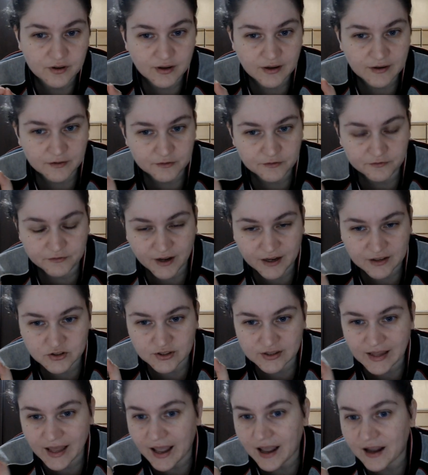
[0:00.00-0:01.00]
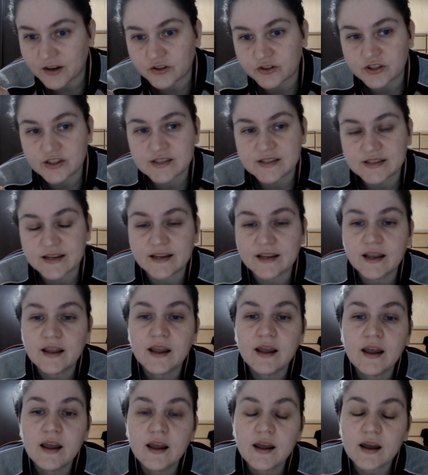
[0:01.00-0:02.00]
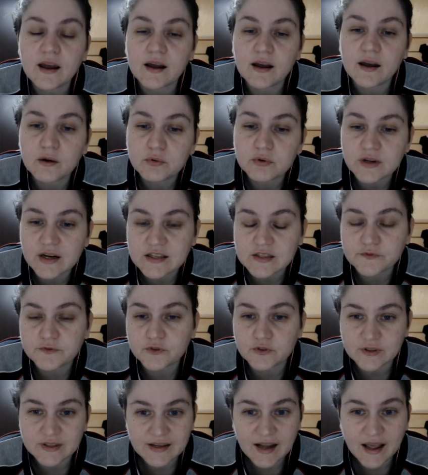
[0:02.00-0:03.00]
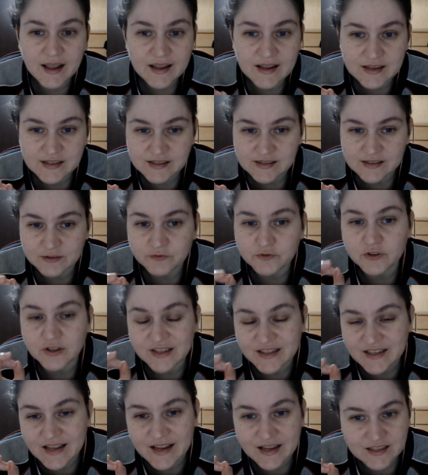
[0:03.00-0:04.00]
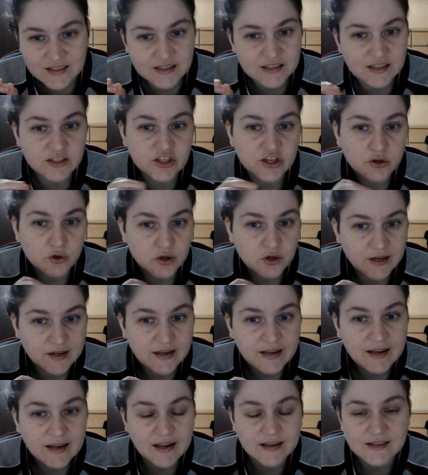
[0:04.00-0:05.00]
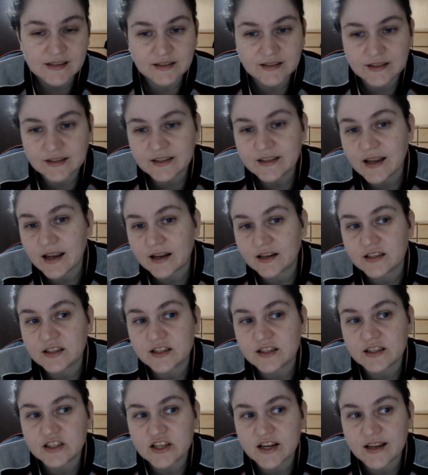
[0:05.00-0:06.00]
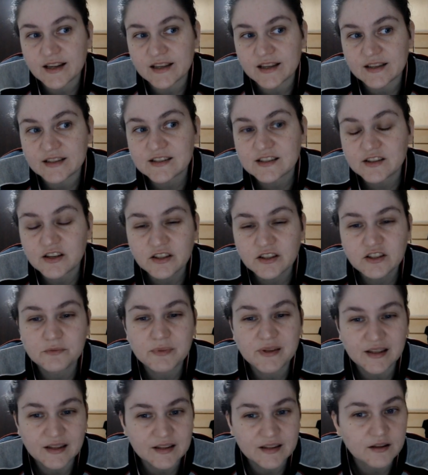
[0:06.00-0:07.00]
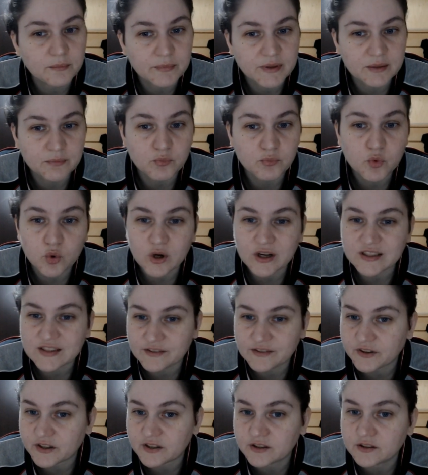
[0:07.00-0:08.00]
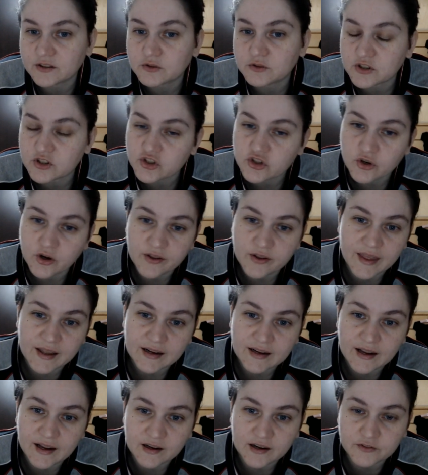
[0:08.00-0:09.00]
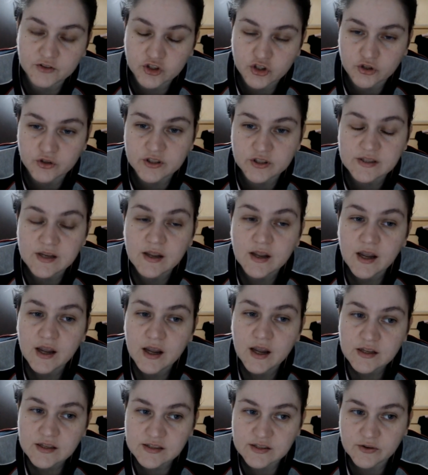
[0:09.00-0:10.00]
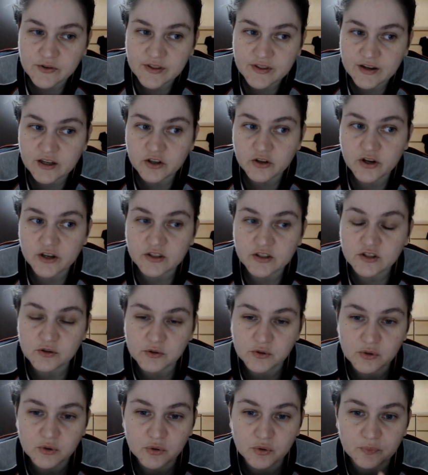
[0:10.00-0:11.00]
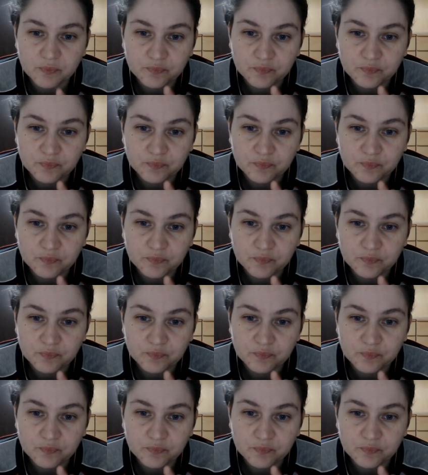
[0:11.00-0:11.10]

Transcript: factual accuracy. Whereas for an ESTJ or an ENTJ, it's going to be a little bit more difficult to enjoy that kind of jokes. So they're going to